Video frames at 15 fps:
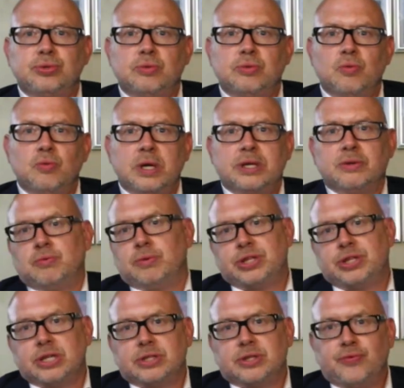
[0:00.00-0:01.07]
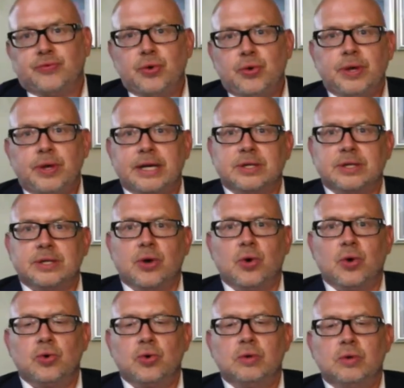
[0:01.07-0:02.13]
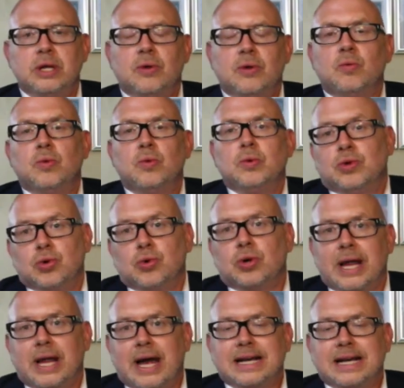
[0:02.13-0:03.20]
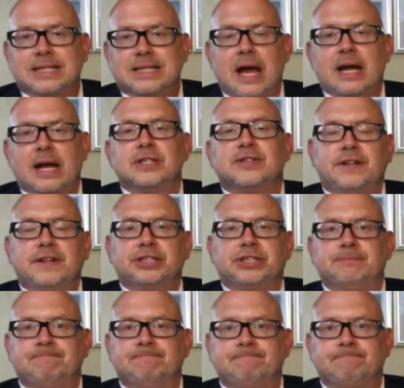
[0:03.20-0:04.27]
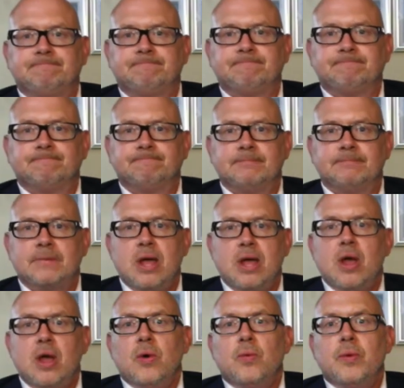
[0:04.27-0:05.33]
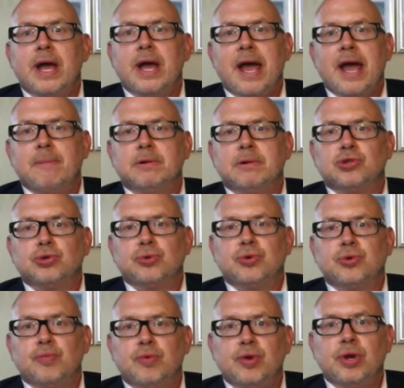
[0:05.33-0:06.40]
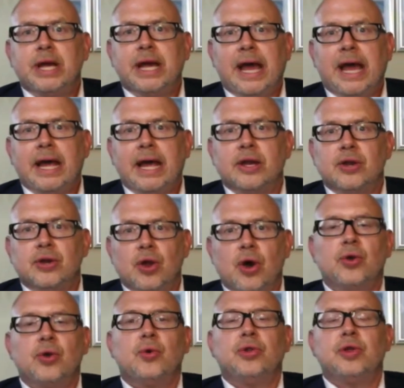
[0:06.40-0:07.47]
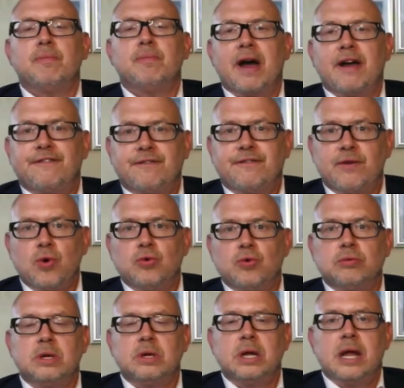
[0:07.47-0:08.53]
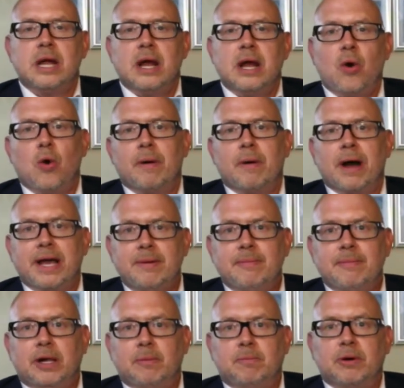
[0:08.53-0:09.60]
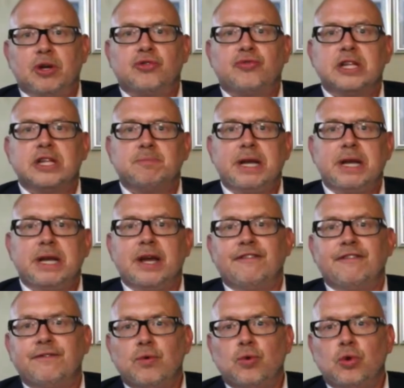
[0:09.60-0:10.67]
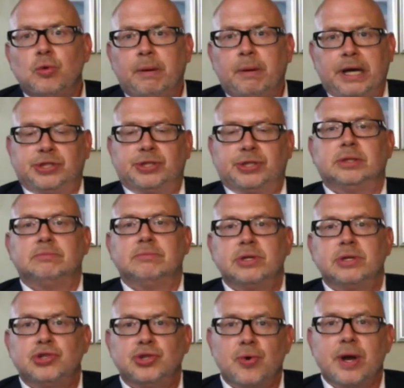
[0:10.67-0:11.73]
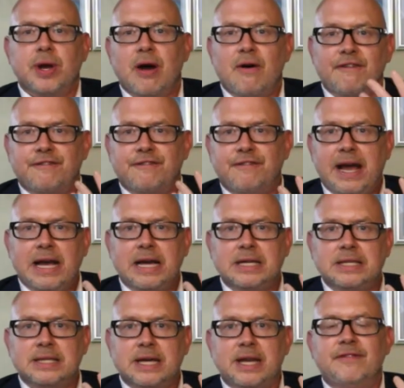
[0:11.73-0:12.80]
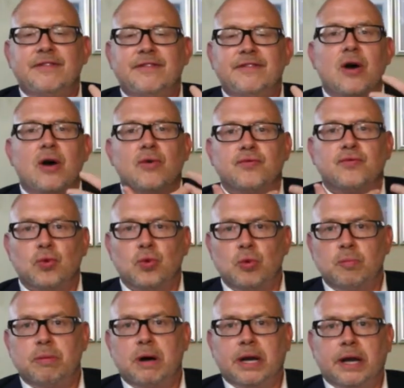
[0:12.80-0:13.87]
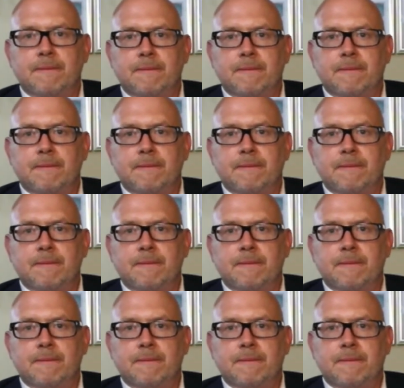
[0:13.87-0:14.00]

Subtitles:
what we just a few years ago would look like science fiction. We are able to communicate not only by phone or by email, but transmitting a full picture showing our face and even our full body.